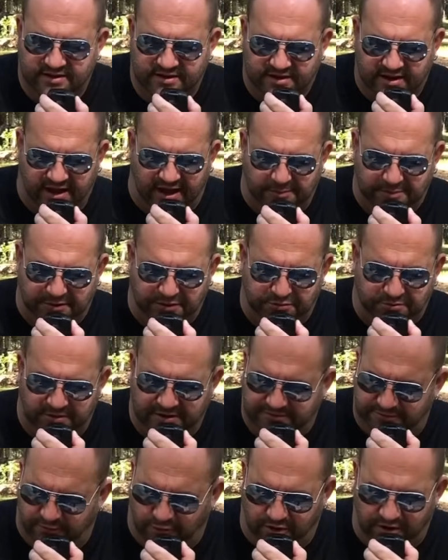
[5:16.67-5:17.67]
Copy
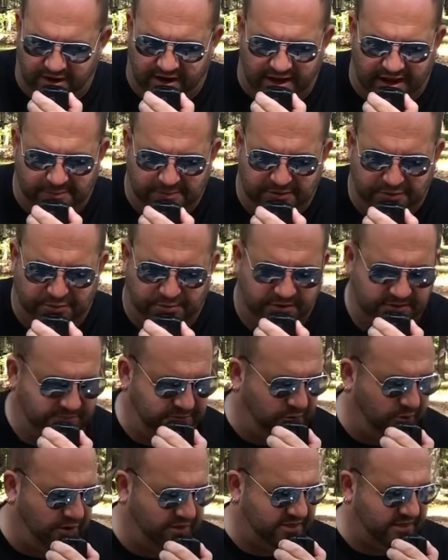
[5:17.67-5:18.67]
3-4, copy
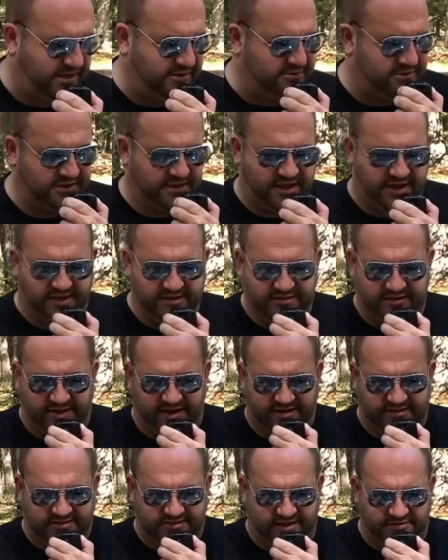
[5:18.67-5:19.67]
3-4. Thanks for the
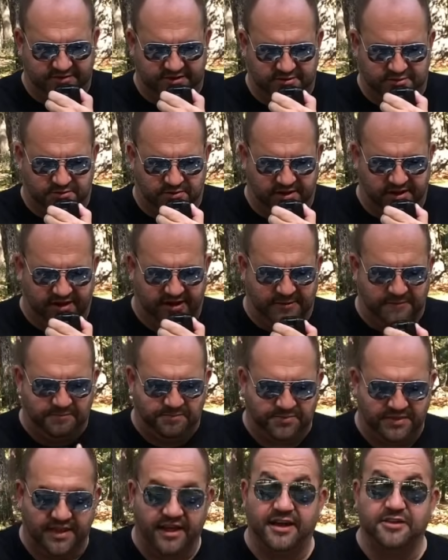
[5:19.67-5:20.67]
contact, 73.
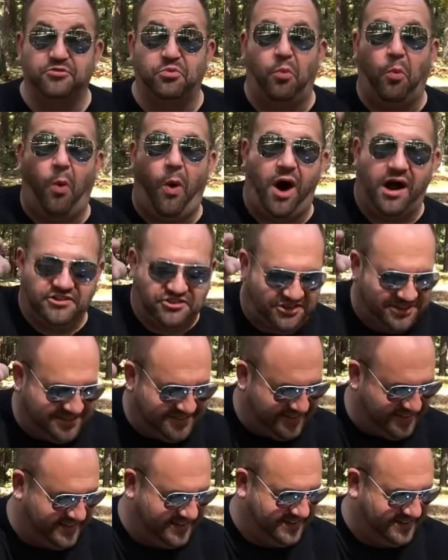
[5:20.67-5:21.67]
That was
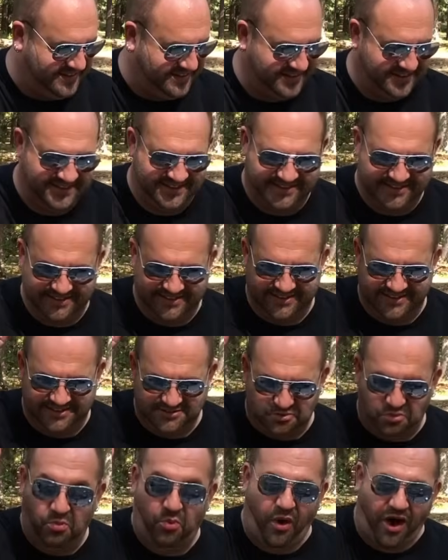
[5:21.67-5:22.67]
Washington.
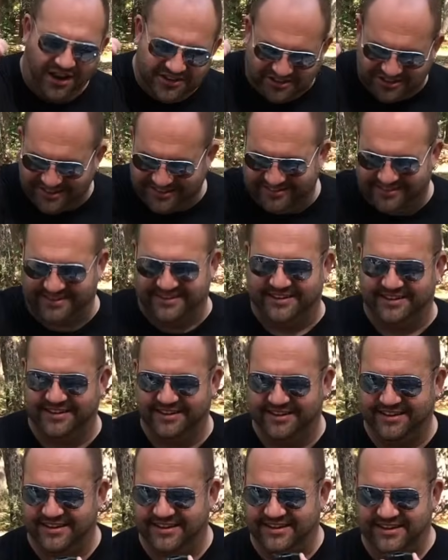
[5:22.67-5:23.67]
Washington.
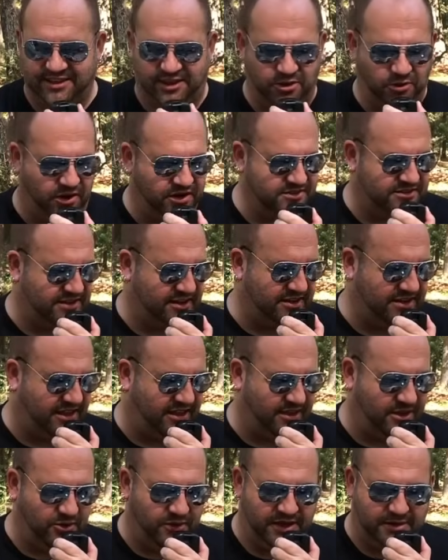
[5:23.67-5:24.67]
QRZ,
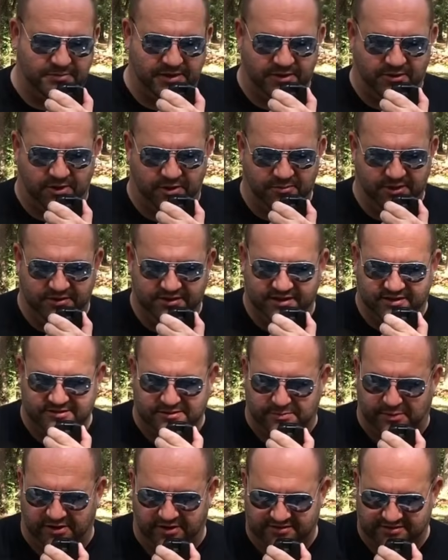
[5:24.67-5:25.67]
Kilo 8 Mike Romeo
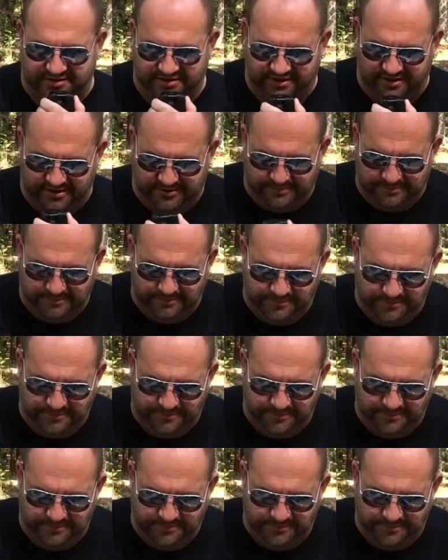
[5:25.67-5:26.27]
Delta, Parks on the air.